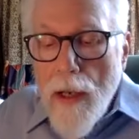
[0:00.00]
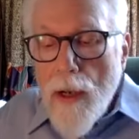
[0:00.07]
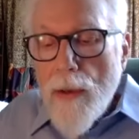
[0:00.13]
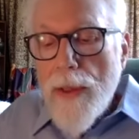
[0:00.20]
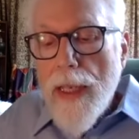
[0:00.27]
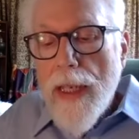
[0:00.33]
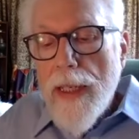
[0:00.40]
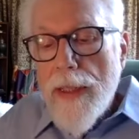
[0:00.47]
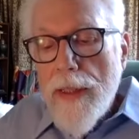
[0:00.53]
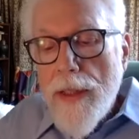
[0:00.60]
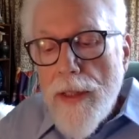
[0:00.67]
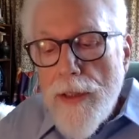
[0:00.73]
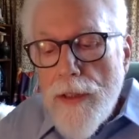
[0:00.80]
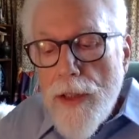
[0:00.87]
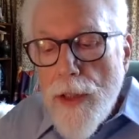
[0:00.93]
Okay,
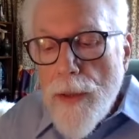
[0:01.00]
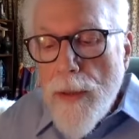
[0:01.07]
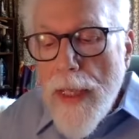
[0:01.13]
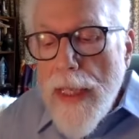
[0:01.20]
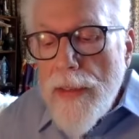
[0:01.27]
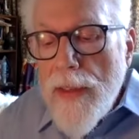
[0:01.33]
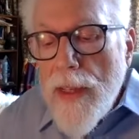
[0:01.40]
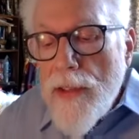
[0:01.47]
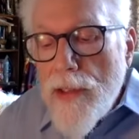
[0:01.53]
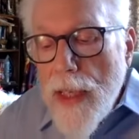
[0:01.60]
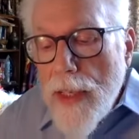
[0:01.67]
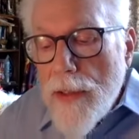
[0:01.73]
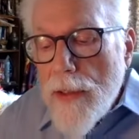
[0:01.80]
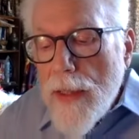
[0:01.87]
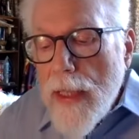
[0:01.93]
two. In the
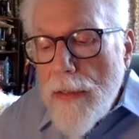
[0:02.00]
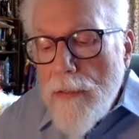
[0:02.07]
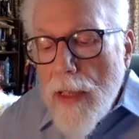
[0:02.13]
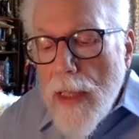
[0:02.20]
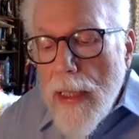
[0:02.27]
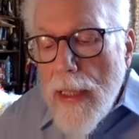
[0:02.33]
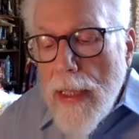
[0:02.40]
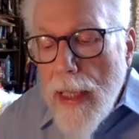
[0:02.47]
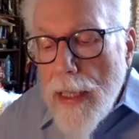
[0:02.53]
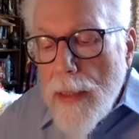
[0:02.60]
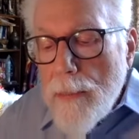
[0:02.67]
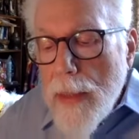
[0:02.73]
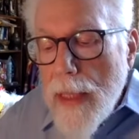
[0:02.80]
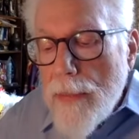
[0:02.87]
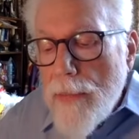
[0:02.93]
center, let
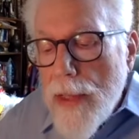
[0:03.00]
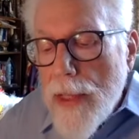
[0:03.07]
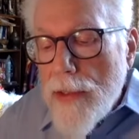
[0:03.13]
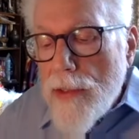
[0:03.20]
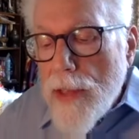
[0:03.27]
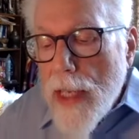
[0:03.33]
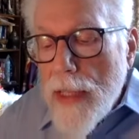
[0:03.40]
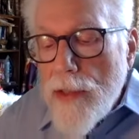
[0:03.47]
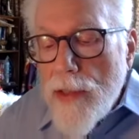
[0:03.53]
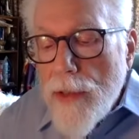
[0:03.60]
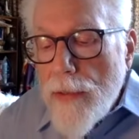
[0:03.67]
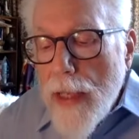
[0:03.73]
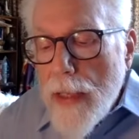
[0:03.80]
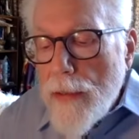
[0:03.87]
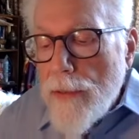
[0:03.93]
him give the signs
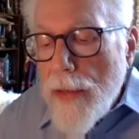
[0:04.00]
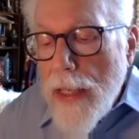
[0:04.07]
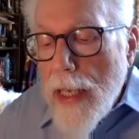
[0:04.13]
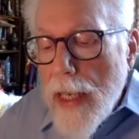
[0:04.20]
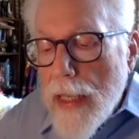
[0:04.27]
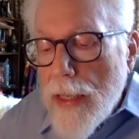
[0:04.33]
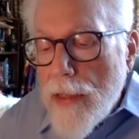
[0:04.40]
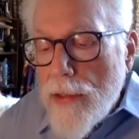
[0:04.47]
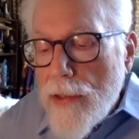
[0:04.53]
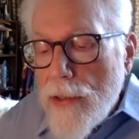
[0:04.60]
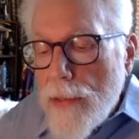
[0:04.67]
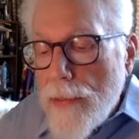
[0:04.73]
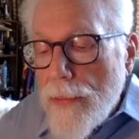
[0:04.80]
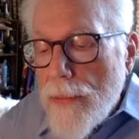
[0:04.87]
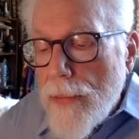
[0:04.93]
of LVX,
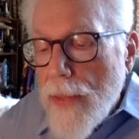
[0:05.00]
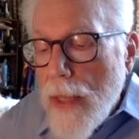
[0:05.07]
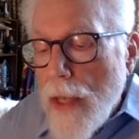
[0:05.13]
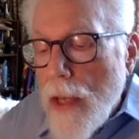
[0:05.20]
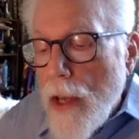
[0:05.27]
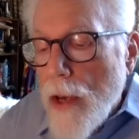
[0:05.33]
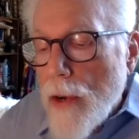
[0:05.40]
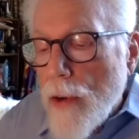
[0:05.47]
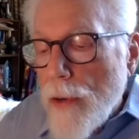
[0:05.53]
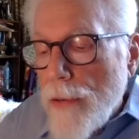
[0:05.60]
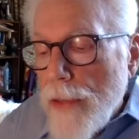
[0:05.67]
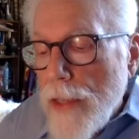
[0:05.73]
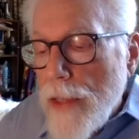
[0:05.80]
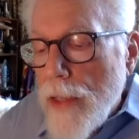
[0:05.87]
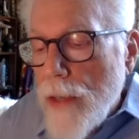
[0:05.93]
or if
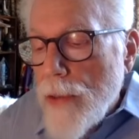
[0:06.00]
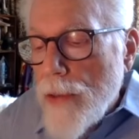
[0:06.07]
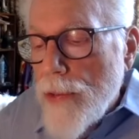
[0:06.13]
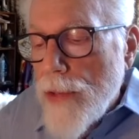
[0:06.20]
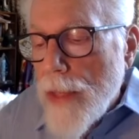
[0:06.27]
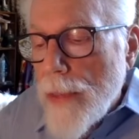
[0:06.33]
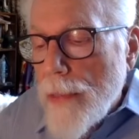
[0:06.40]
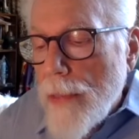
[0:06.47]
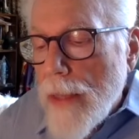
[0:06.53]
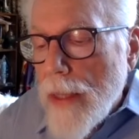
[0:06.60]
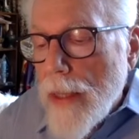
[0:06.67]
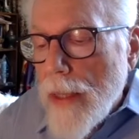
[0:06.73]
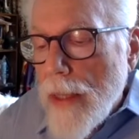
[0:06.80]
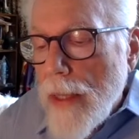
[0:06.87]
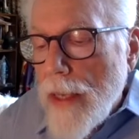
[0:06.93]
he knows them,
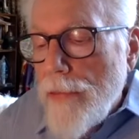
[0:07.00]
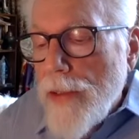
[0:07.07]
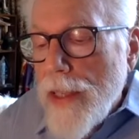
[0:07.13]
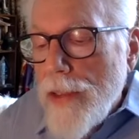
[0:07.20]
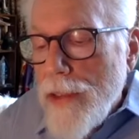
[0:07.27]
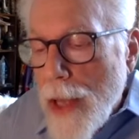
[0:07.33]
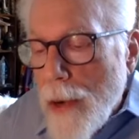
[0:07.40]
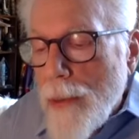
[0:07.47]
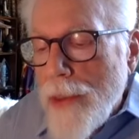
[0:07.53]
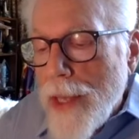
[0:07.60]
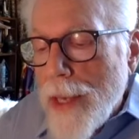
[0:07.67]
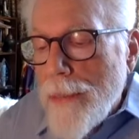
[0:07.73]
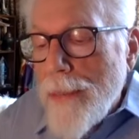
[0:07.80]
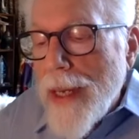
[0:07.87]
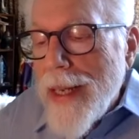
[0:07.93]
if he know
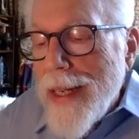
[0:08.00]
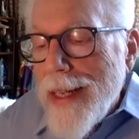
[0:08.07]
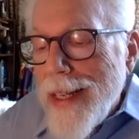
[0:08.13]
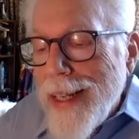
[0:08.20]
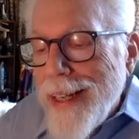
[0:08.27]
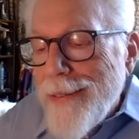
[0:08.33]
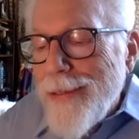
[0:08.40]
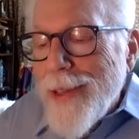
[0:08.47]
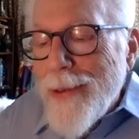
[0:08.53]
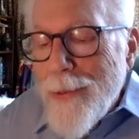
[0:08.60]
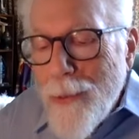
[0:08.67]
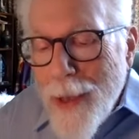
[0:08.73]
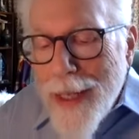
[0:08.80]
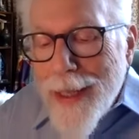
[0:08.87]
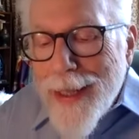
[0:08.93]
them, if he
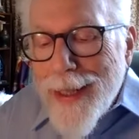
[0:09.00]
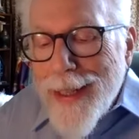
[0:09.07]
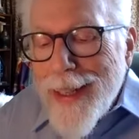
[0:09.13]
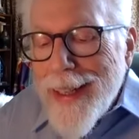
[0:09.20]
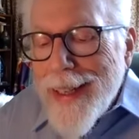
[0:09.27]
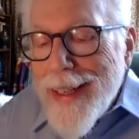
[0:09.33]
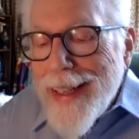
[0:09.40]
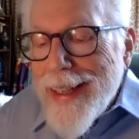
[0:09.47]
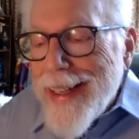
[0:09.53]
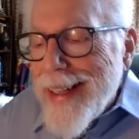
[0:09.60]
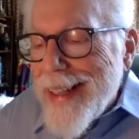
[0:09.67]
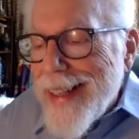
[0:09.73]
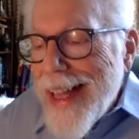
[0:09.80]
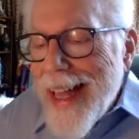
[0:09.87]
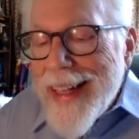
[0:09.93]
will,
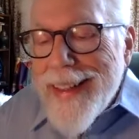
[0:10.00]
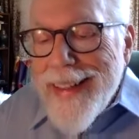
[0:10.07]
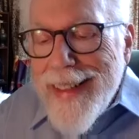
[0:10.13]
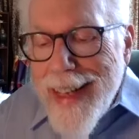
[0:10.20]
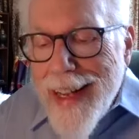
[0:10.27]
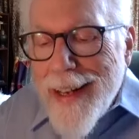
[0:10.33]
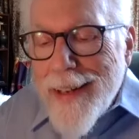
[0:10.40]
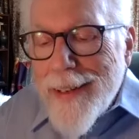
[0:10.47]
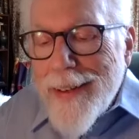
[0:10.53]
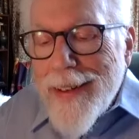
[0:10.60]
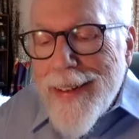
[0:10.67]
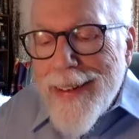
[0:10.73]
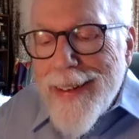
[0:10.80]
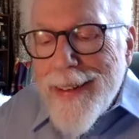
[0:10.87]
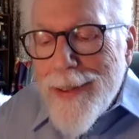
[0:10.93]
and
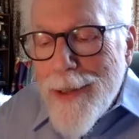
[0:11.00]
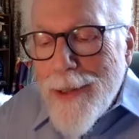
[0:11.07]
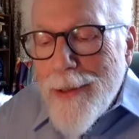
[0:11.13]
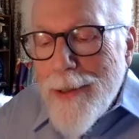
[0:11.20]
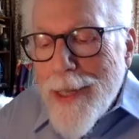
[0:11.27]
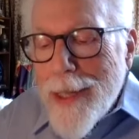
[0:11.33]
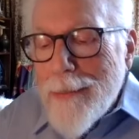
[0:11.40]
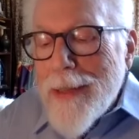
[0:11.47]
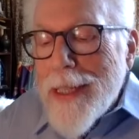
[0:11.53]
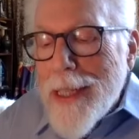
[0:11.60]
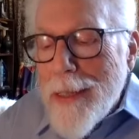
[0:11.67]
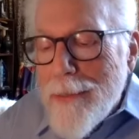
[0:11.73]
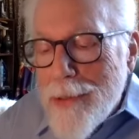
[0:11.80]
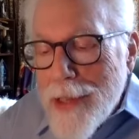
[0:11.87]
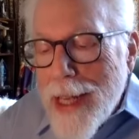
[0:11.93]
dare do them and
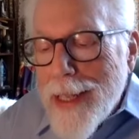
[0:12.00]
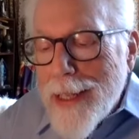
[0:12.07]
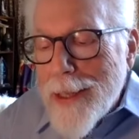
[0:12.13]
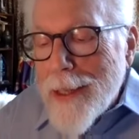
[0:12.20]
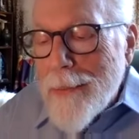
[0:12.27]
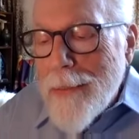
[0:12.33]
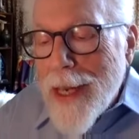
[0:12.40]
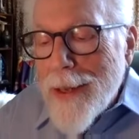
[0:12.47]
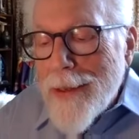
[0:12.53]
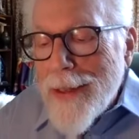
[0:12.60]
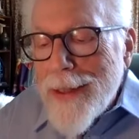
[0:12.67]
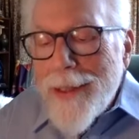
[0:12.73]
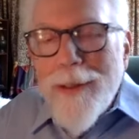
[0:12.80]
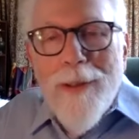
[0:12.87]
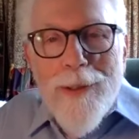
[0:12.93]
keep silent about
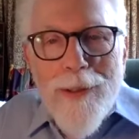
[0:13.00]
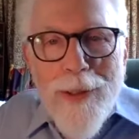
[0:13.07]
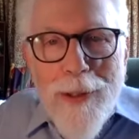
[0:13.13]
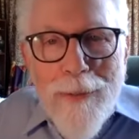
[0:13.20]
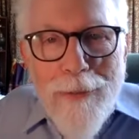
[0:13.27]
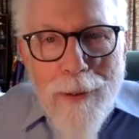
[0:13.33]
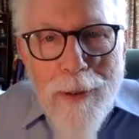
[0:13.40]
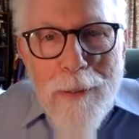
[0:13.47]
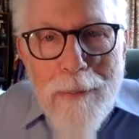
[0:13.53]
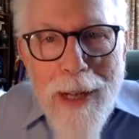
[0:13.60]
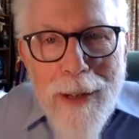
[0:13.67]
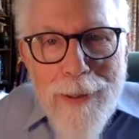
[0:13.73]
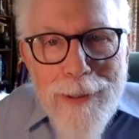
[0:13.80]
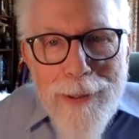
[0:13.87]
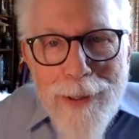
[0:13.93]
it. Those are the four
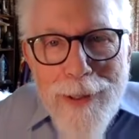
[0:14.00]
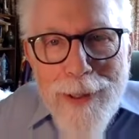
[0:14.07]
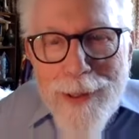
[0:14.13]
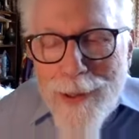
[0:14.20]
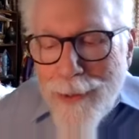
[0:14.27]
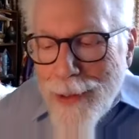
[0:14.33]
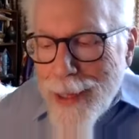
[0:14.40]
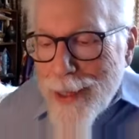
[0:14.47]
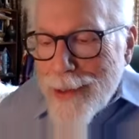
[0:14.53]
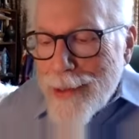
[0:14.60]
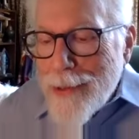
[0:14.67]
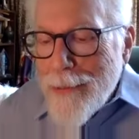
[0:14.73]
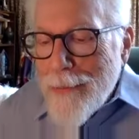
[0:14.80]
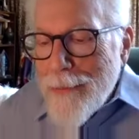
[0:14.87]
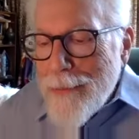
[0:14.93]
powers of the Sphinx.